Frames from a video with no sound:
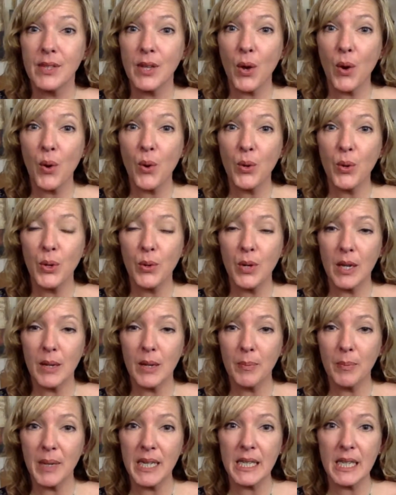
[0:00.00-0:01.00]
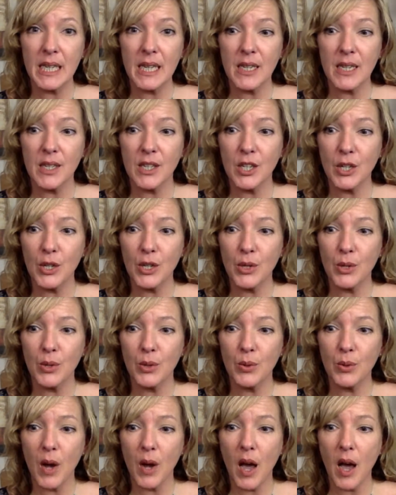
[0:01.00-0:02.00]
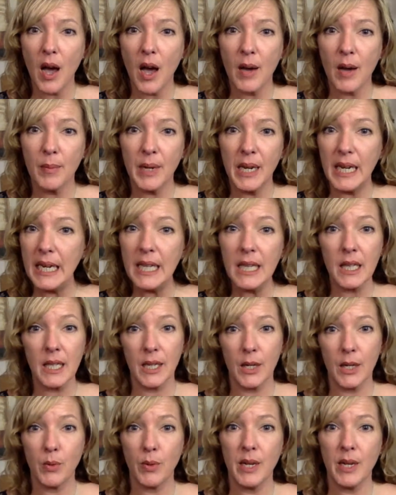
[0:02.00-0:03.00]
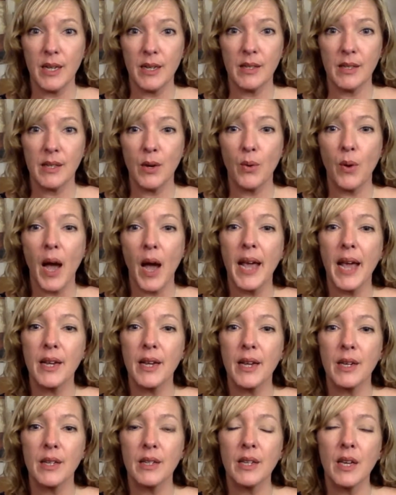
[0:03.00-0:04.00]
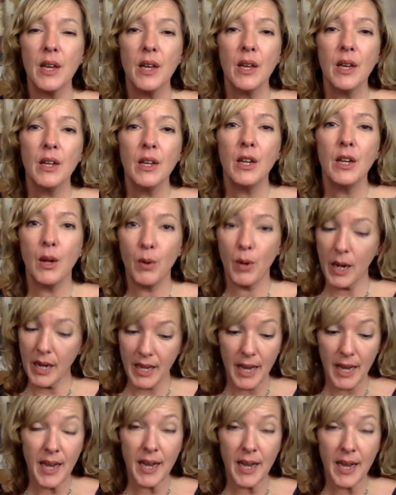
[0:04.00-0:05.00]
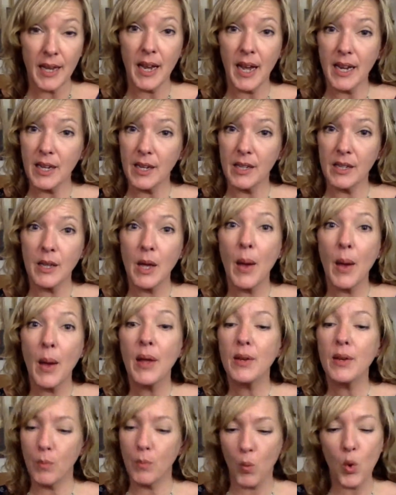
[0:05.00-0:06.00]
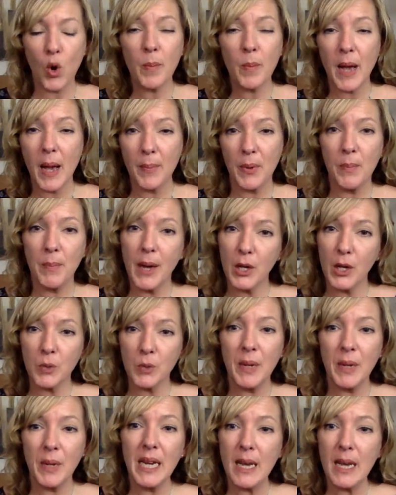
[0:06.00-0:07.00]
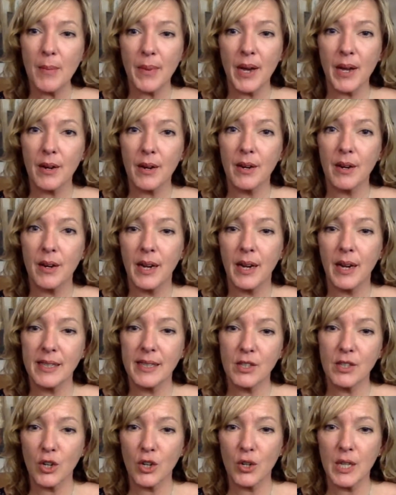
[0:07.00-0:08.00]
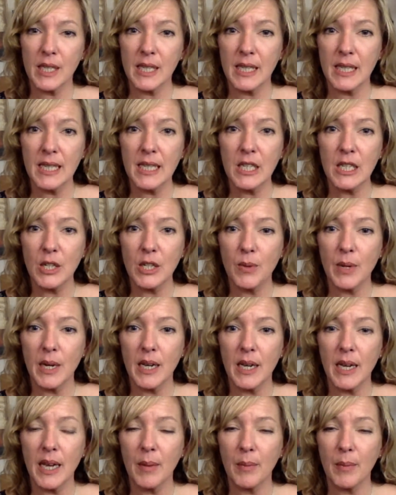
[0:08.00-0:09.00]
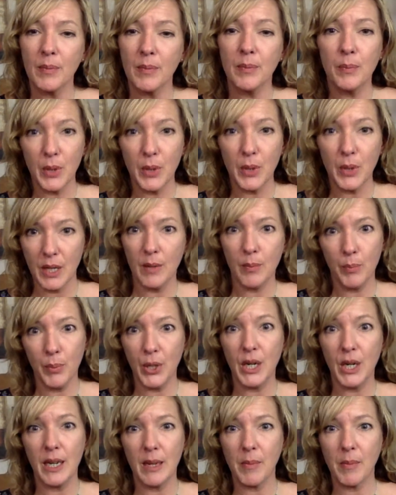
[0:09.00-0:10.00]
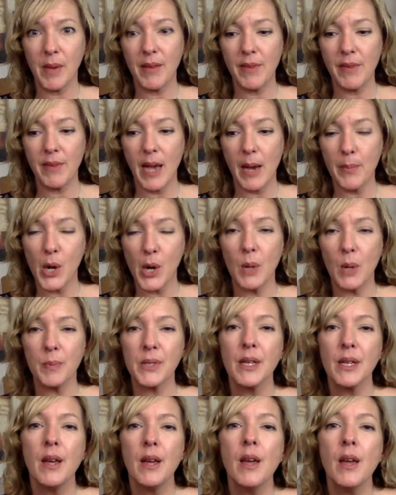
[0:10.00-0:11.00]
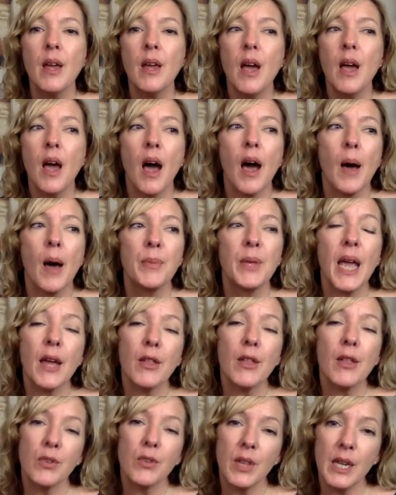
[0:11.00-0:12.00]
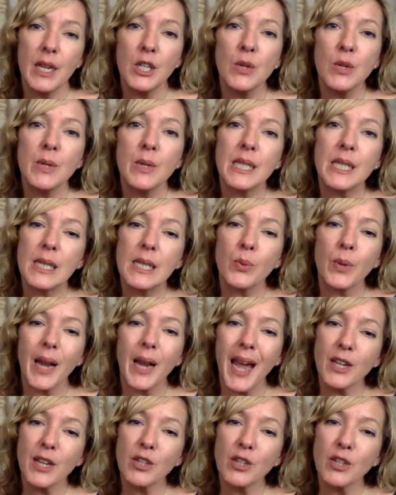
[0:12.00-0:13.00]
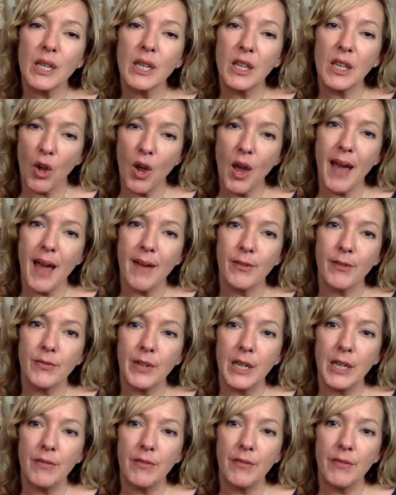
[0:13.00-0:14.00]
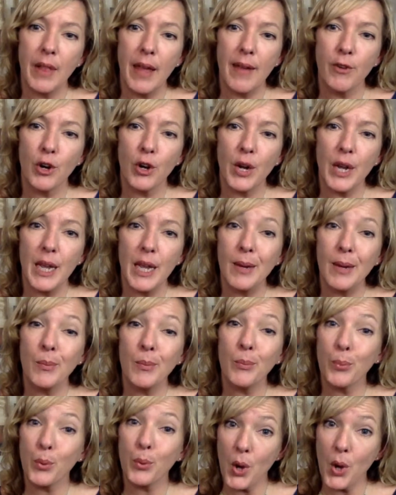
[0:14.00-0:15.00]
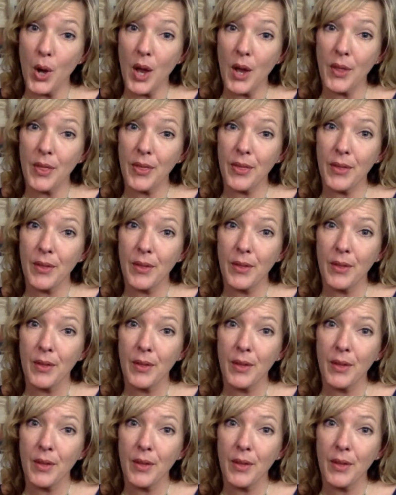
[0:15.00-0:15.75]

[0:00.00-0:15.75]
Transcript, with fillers: So you could mix it into um, any liquid. So I could, you know, again, I could warm up and melt peanut butter and stir this into it and put put it in my fat bombs. Um, the other thing too is this would actually not have a funny flavor in broth.